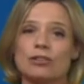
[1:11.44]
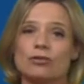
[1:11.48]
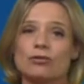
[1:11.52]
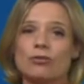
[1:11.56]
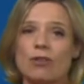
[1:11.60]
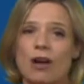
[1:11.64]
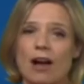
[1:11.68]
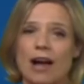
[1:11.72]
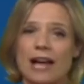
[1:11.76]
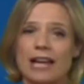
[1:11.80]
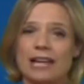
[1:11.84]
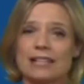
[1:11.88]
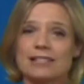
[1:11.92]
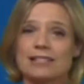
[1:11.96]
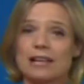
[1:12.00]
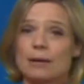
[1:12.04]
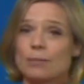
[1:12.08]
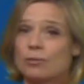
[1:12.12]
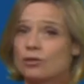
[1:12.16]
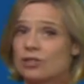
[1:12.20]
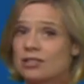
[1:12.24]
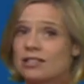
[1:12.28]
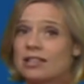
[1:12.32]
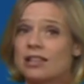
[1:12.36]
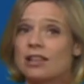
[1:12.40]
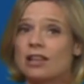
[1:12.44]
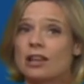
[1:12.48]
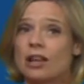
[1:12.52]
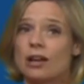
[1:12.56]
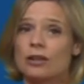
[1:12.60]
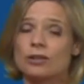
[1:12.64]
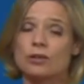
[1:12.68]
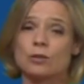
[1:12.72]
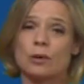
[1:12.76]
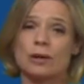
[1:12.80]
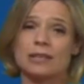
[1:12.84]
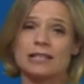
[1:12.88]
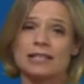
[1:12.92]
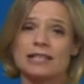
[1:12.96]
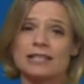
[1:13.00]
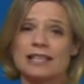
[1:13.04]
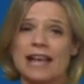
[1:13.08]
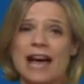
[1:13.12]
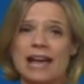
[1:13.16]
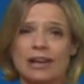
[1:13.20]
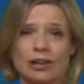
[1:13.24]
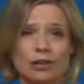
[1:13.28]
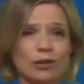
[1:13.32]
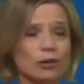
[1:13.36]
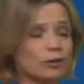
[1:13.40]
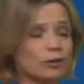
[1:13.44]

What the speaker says: dry and temperatures in the low 20s, and a